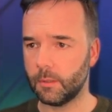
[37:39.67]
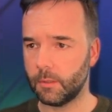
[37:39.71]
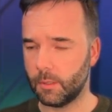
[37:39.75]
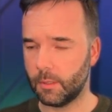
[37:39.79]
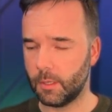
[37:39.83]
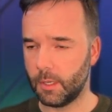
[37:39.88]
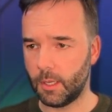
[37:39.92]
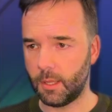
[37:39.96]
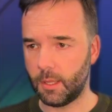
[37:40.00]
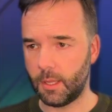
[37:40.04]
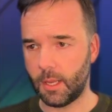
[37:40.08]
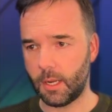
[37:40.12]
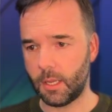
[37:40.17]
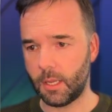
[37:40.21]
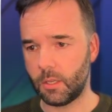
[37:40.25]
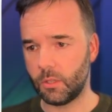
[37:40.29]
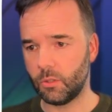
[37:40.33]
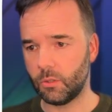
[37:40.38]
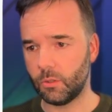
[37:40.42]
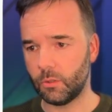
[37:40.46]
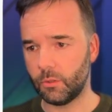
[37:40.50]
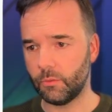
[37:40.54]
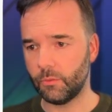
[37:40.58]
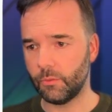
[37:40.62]
and then it
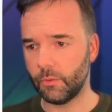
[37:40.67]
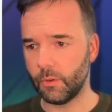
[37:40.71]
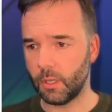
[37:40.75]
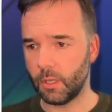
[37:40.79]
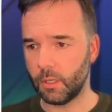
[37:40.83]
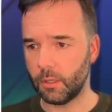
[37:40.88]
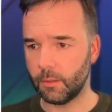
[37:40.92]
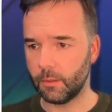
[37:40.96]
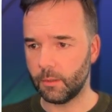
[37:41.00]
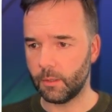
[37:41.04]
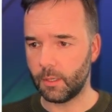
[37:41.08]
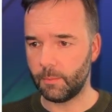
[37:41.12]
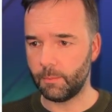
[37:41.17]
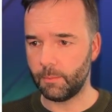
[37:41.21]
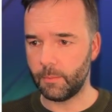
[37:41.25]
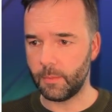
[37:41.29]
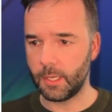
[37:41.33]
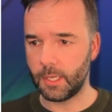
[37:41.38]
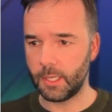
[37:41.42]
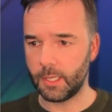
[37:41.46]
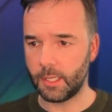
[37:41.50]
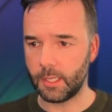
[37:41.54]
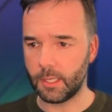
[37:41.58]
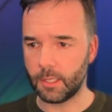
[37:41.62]
should run
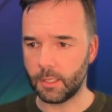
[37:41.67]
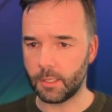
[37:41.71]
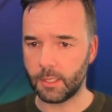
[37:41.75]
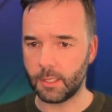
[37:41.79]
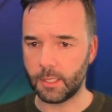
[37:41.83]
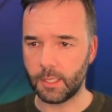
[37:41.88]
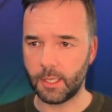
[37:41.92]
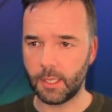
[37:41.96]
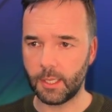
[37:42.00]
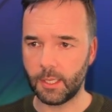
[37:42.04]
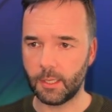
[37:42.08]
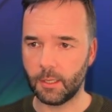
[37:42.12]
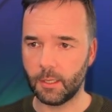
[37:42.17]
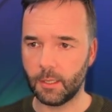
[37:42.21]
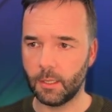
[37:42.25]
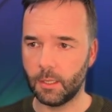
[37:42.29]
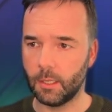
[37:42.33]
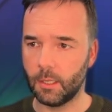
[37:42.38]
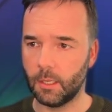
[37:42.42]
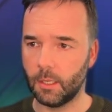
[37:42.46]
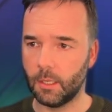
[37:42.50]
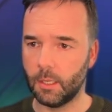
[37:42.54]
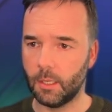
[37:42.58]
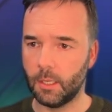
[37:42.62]
immediately.
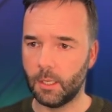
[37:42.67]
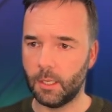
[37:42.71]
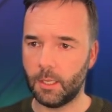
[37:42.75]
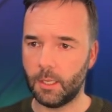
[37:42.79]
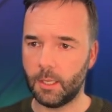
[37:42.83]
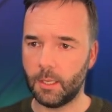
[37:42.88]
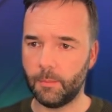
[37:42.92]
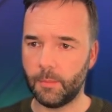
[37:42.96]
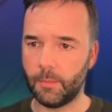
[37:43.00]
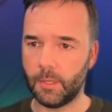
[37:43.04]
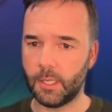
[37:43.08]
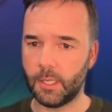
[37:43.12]
And